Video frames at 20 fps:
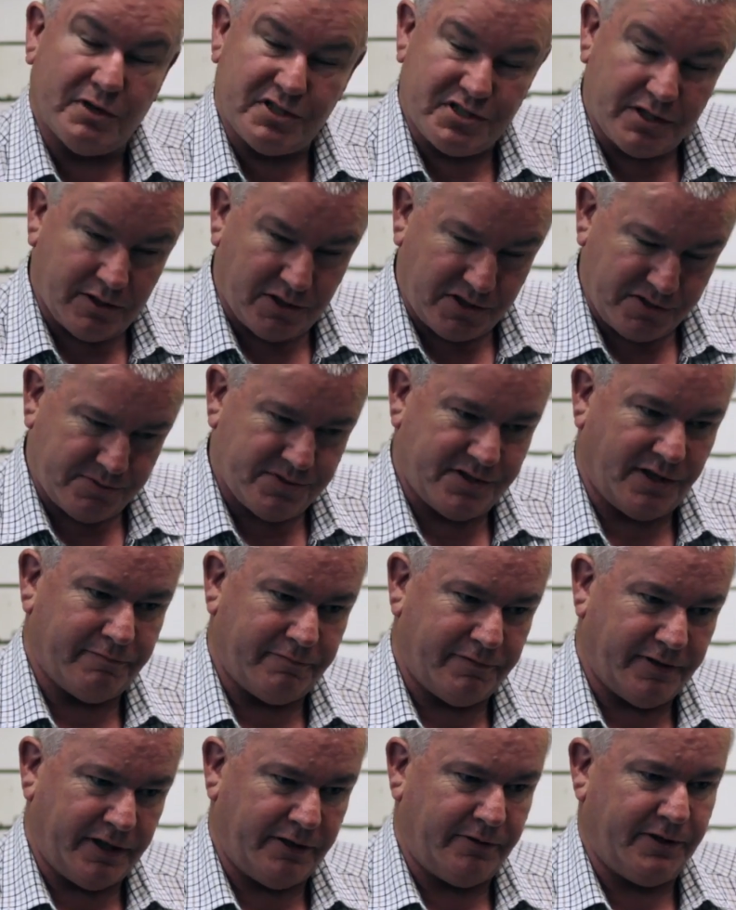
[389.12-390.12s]
which of course was on
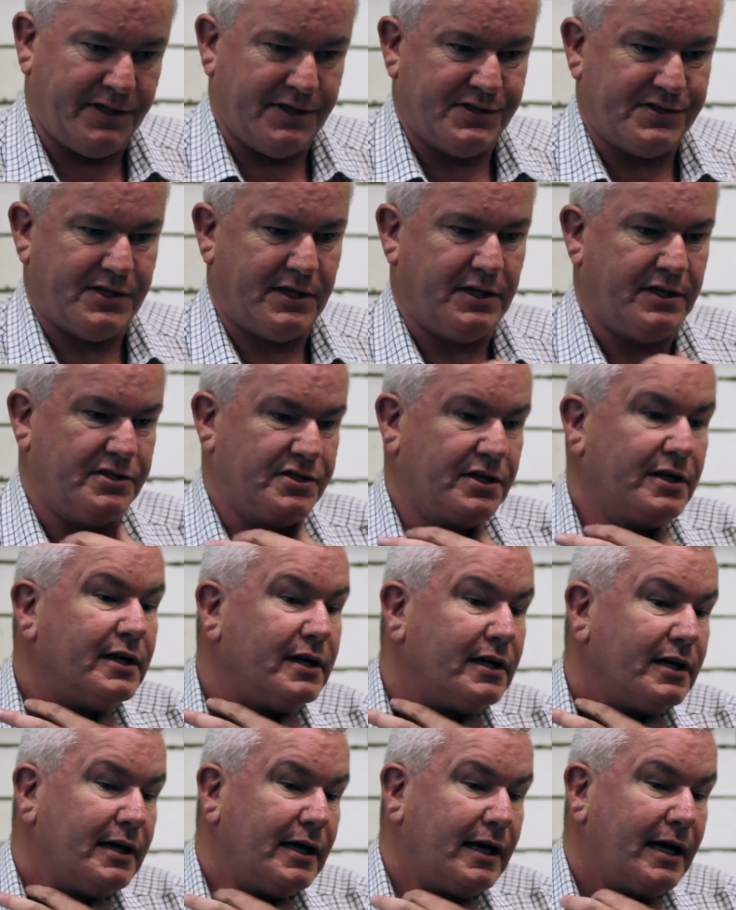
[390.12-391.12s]
fire at this stage
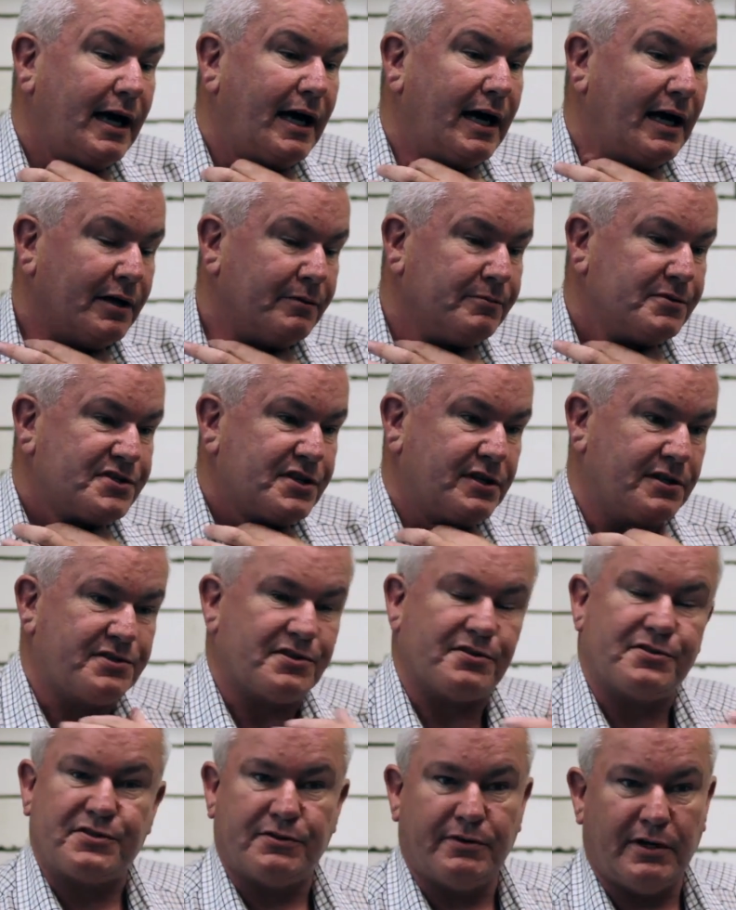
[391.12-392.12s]
and was
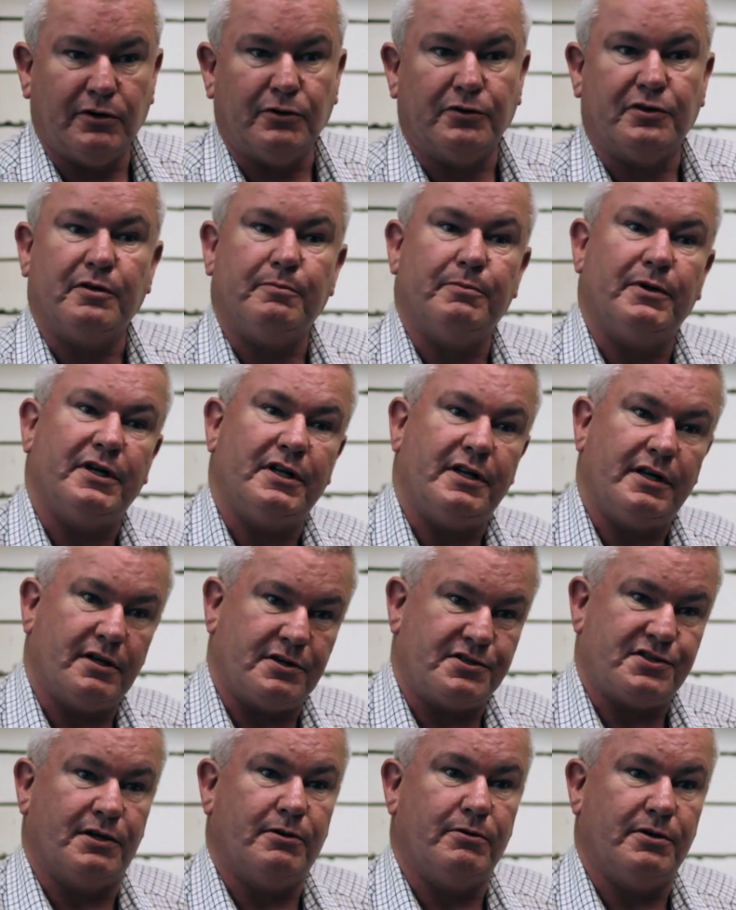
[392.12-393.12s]
also surrounded by the
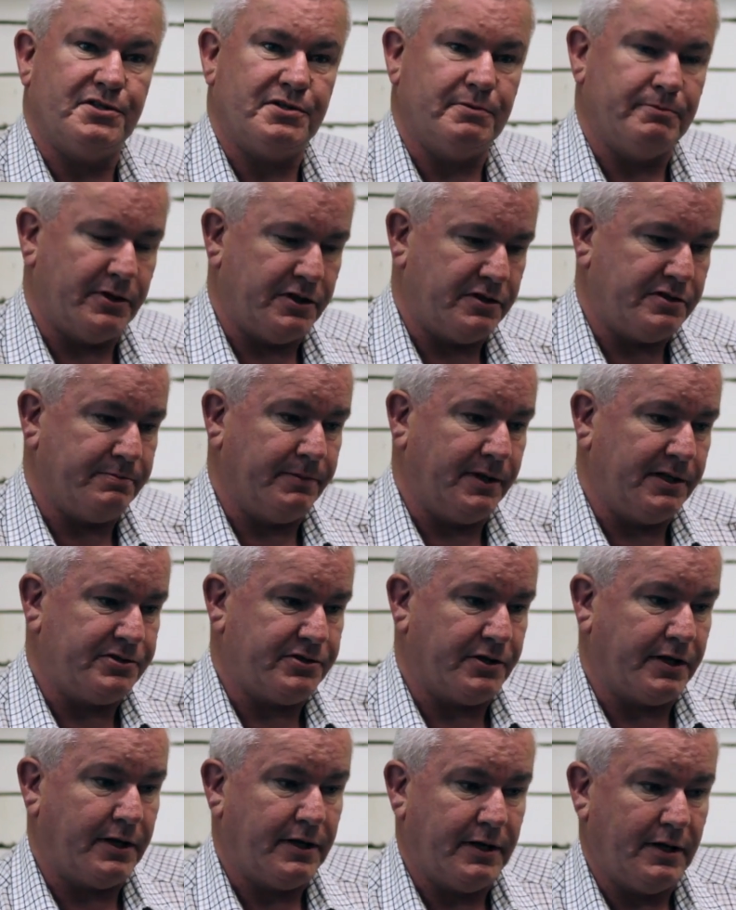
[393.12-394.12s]
auxiliaries and British
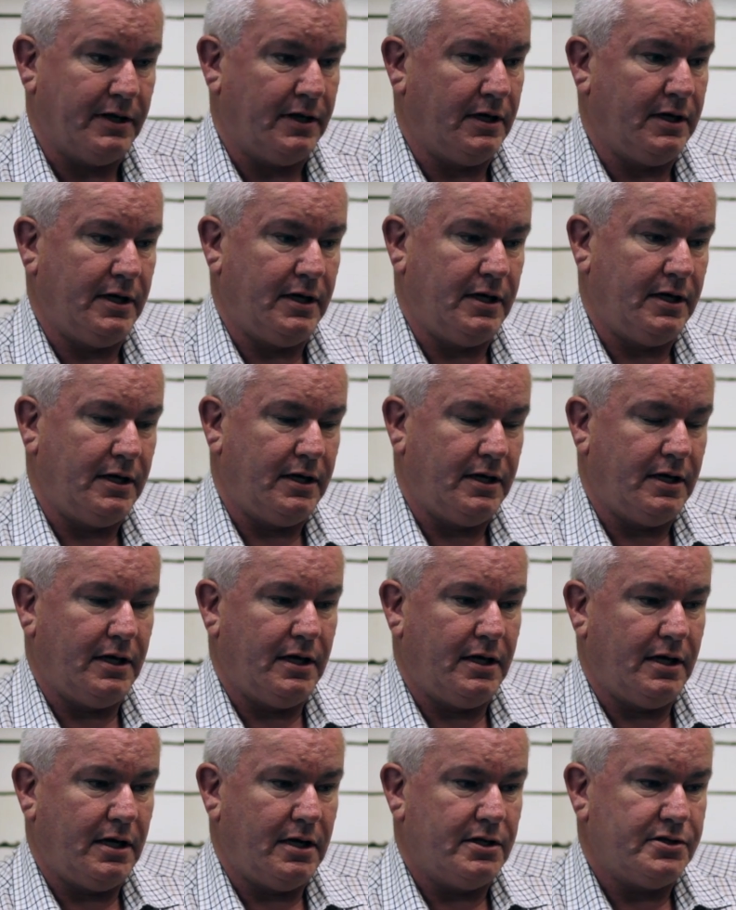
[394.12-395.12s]
military.
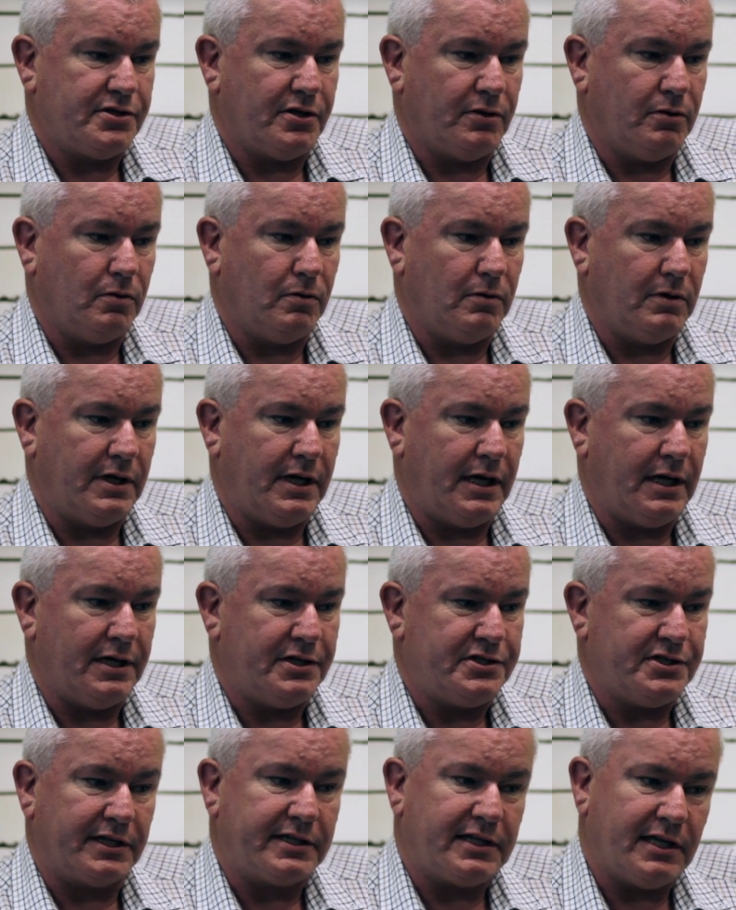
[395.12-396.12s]
So
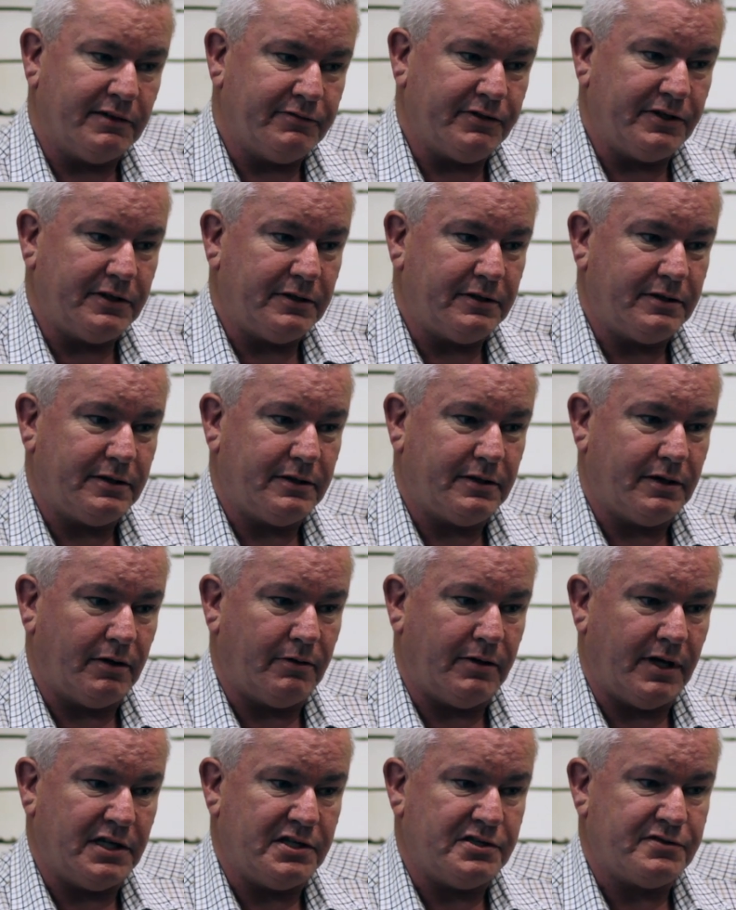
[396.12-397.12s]
uh, Jack Kavanagh
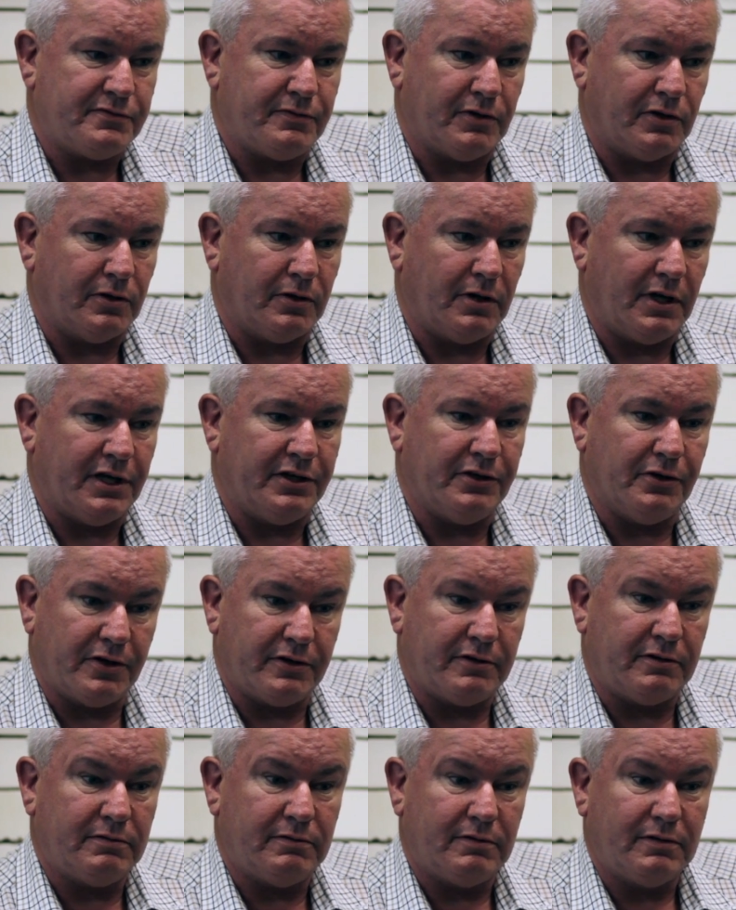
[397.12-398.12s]
arranged for
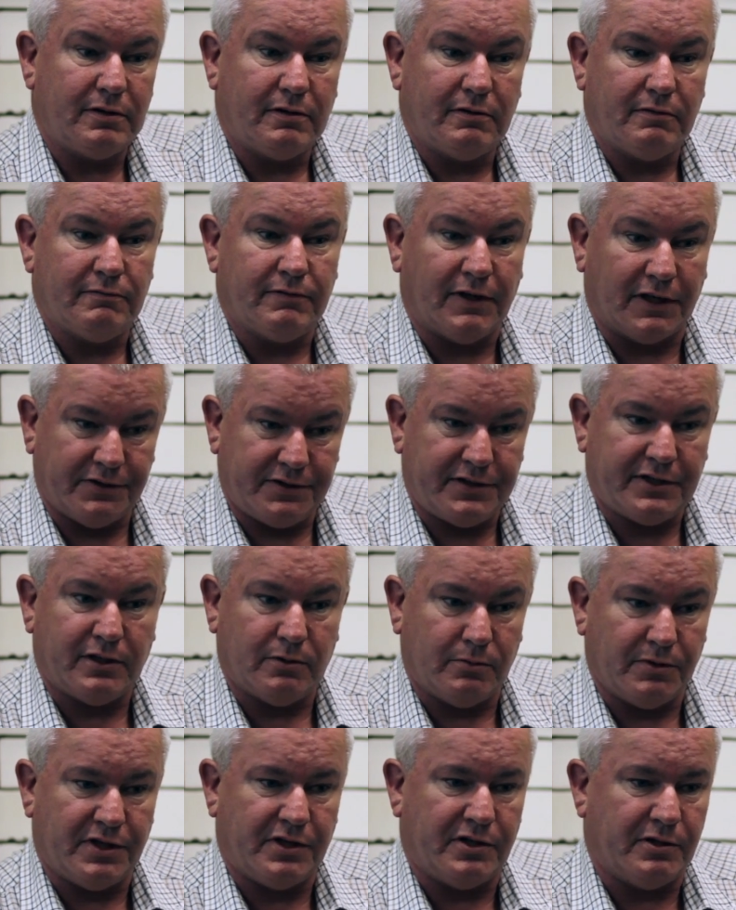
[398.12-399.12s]
another
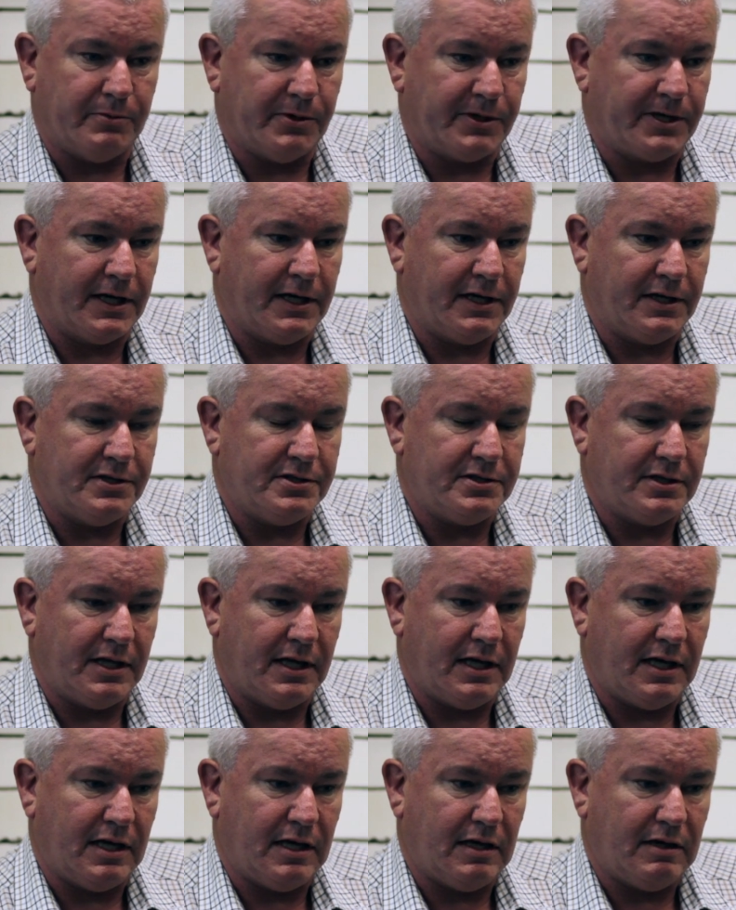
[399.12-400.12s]
volunteer within the brigade,
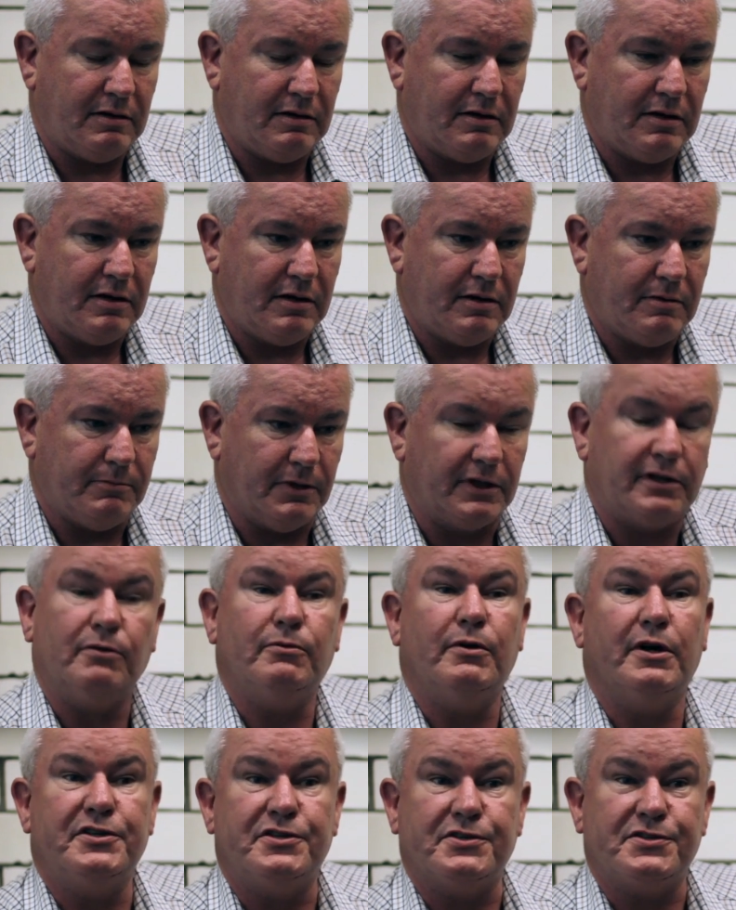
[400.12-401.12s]
uh, Michael
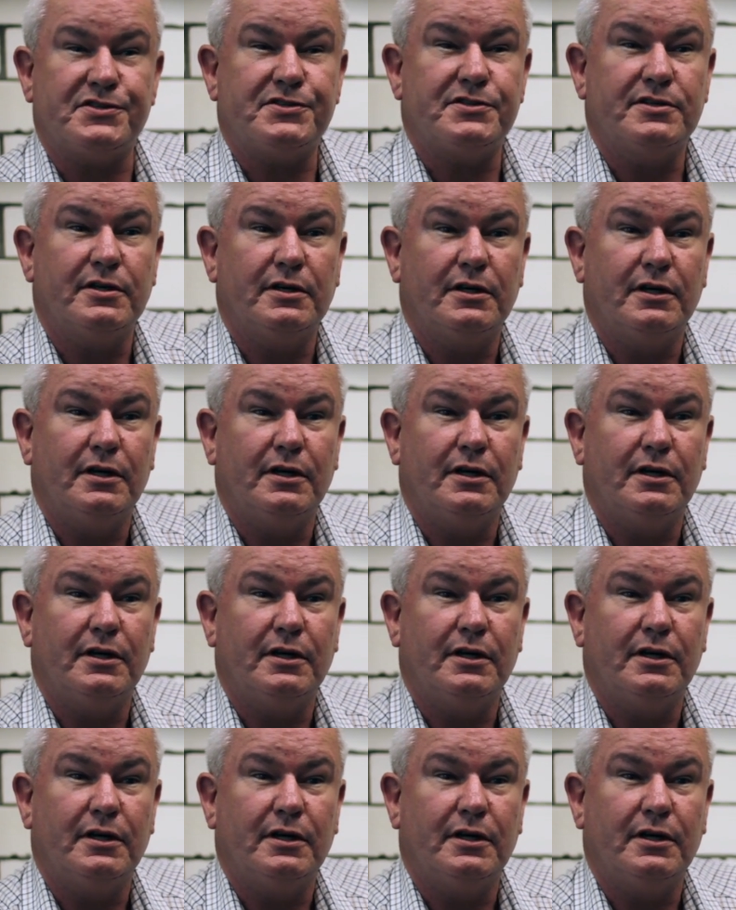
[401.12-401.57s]
Rogers,